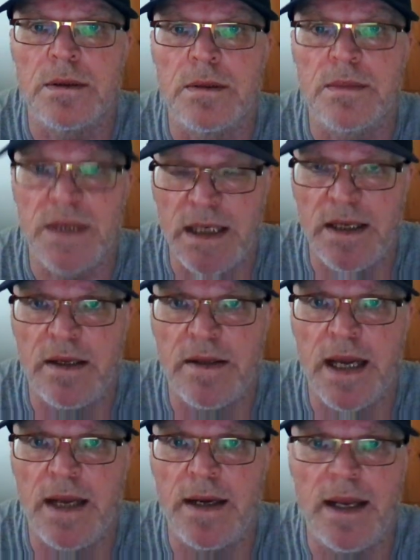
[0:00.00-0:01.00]
I'm telling you
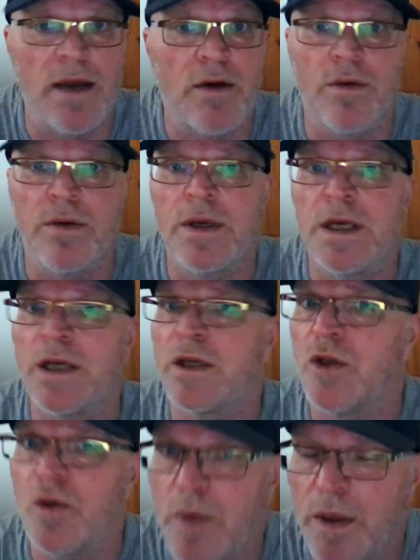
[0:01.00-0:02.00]
that now,
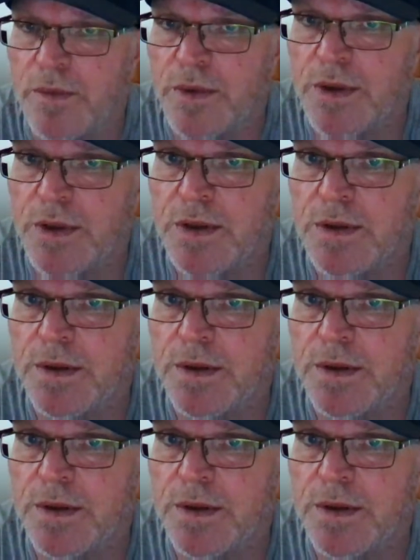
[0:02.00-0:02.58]
you won't.